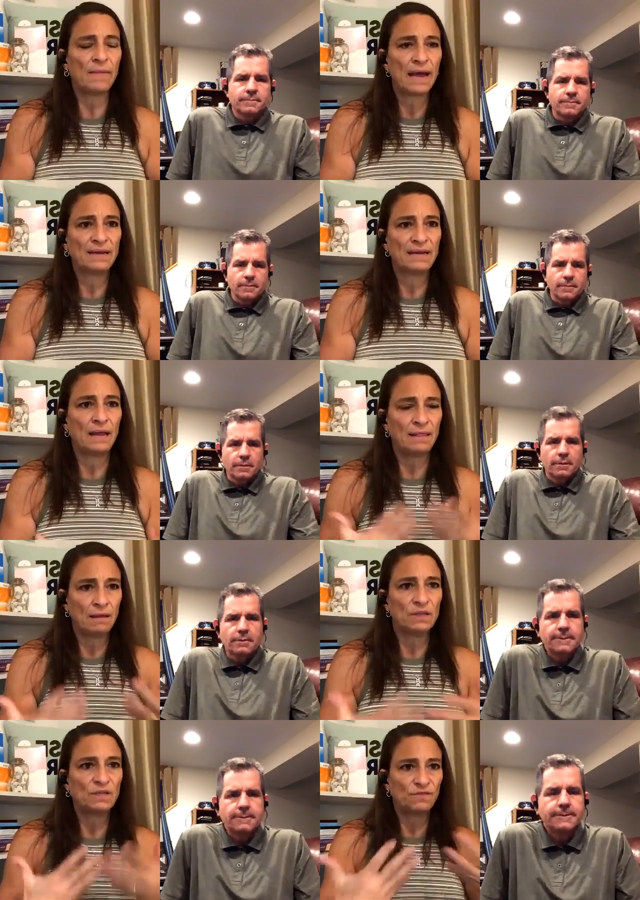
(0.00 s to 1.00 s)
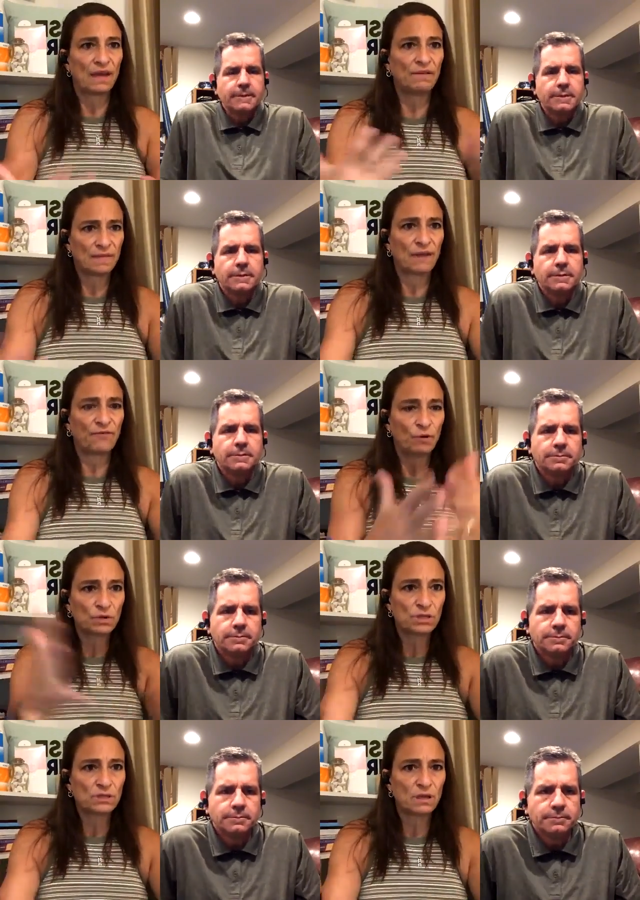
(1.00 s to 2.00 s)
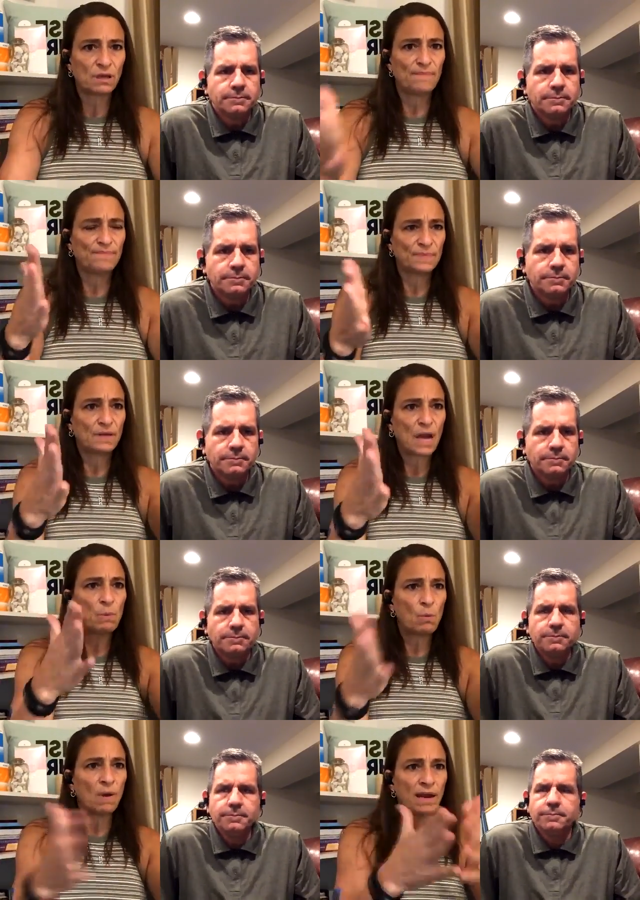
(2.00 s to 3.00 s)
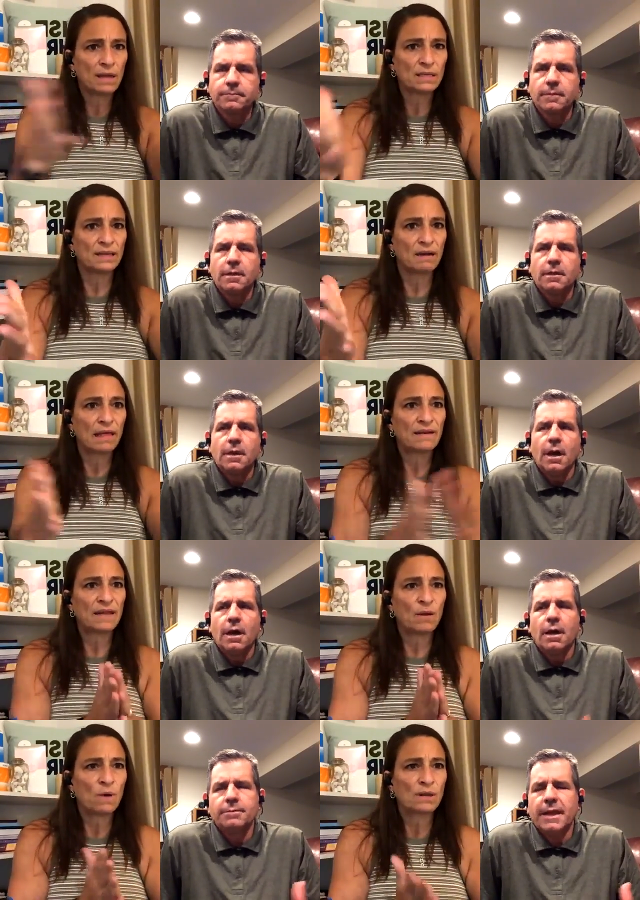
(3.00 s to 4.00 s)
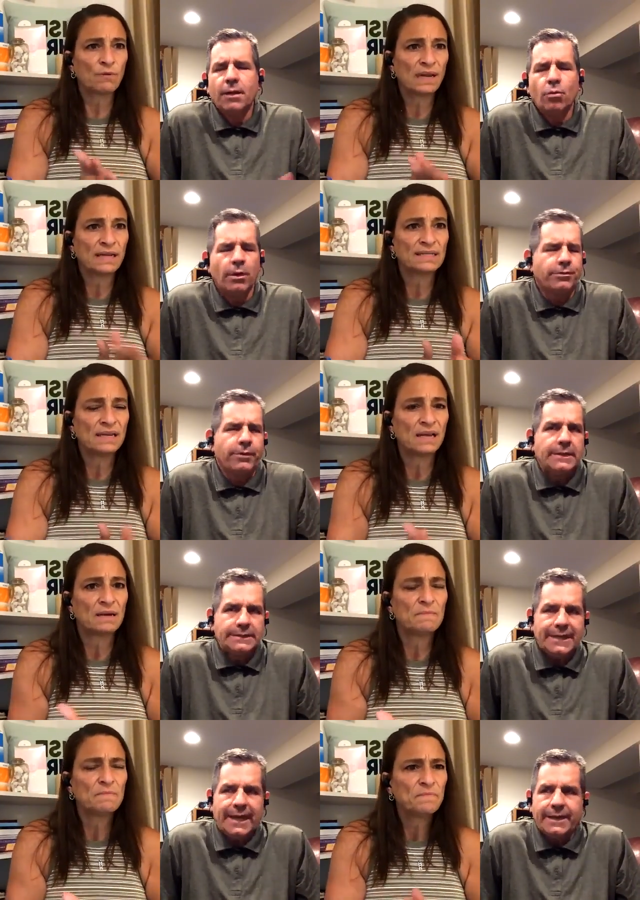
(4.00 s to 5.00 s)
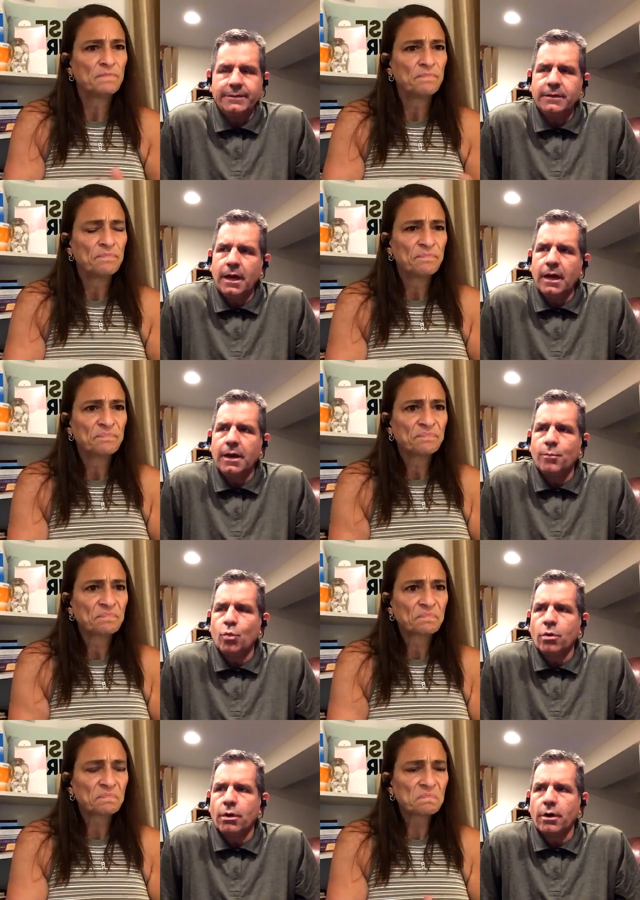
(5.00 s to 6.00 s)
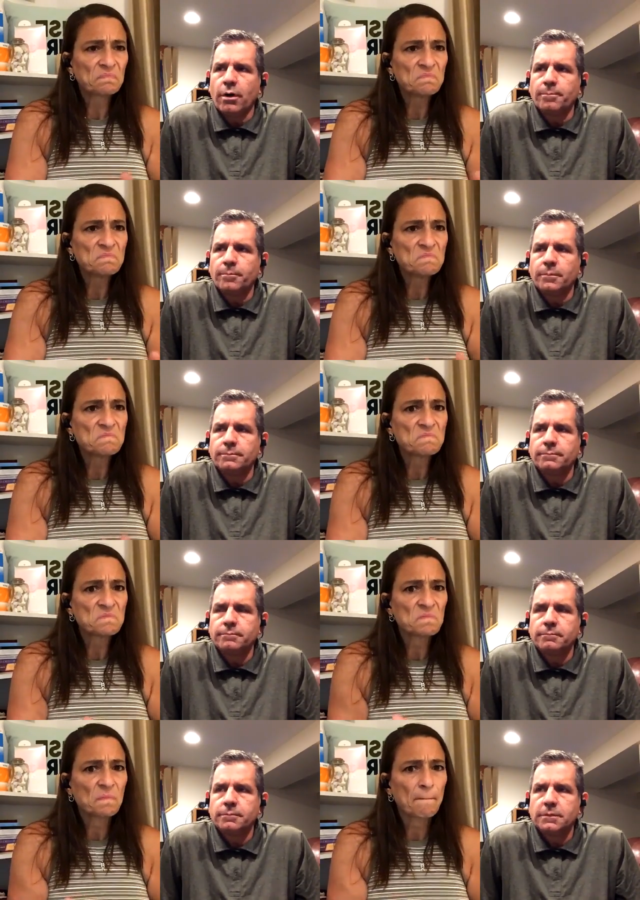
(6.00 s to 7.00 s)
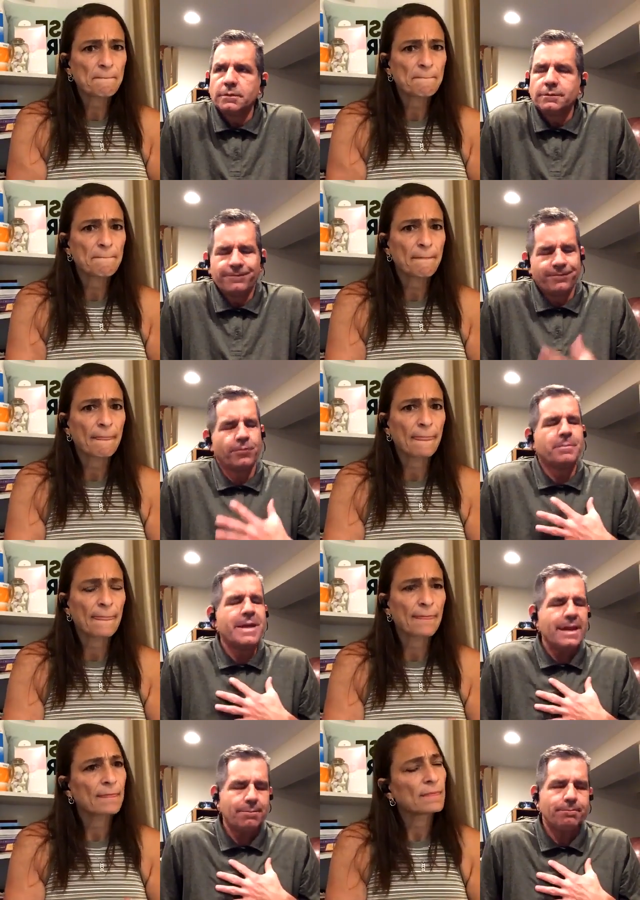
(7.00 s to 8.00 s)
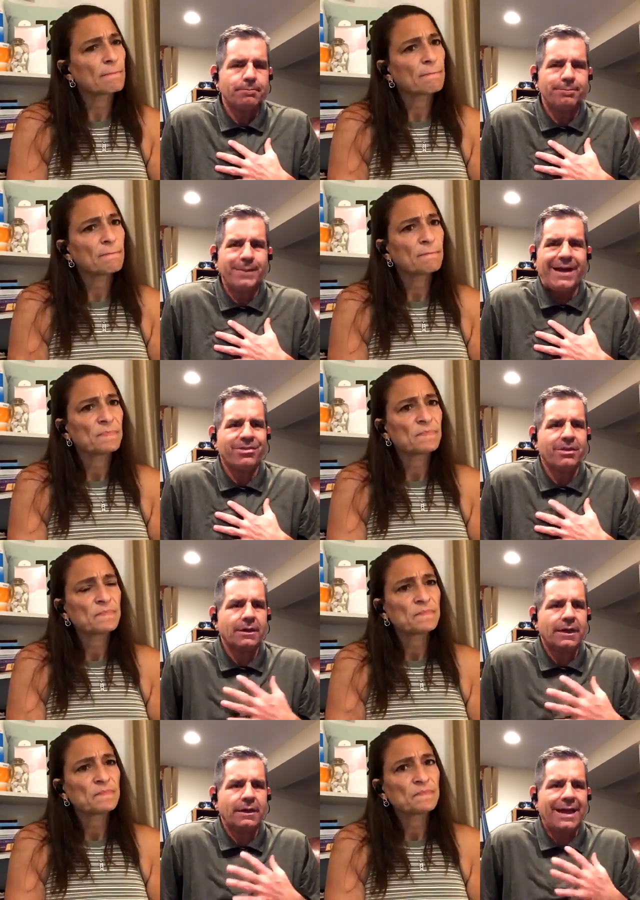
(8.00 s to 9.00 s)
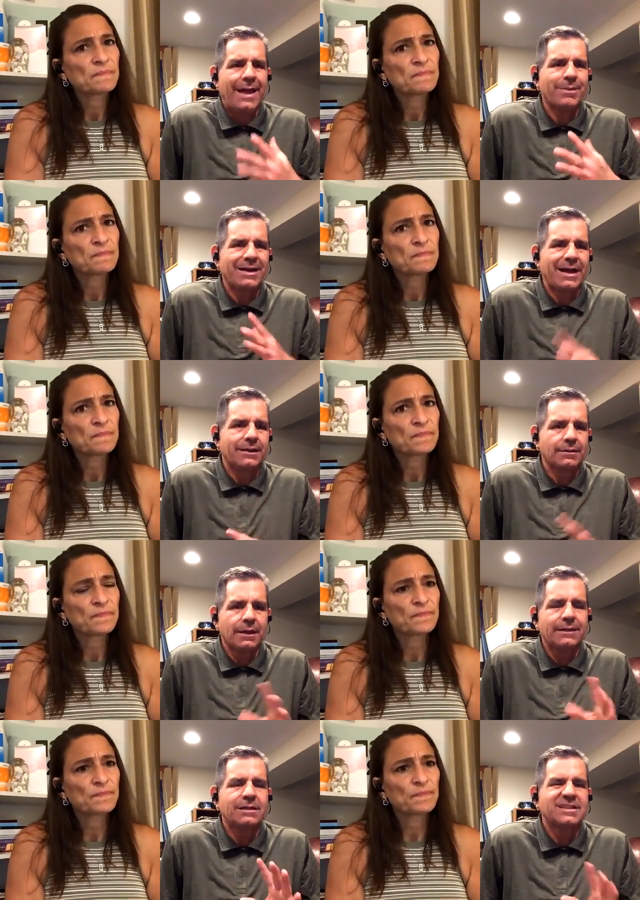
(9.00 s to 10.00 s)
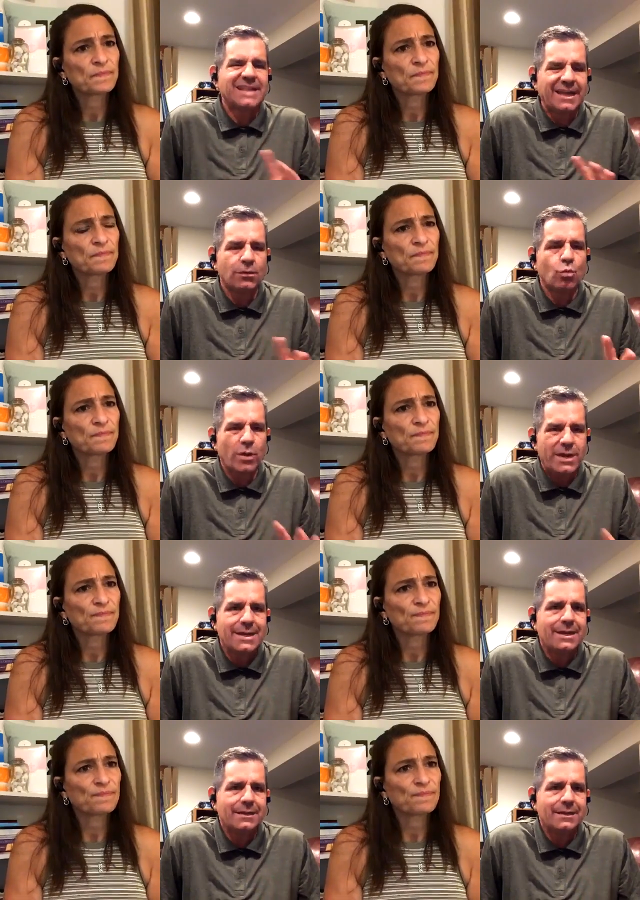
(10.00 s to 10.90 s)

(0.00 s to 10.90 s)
Speaker 1: on that those that that first couple weeks there? That day, um, one, day and
Speaker 2: ten, um, were for me. Beth, it happened on like the second week.